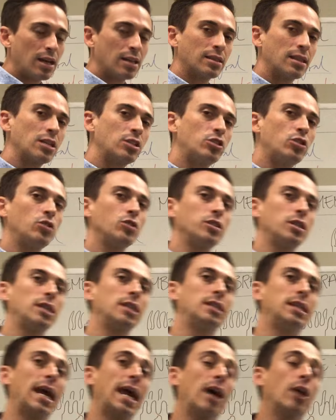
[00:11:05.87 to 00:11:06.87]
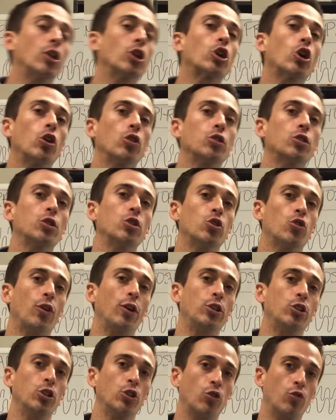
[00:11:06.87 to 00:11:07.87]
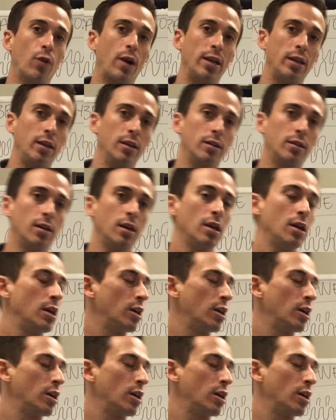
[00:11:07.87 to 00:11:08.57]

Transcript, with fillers: that's usually down a concentration gradient.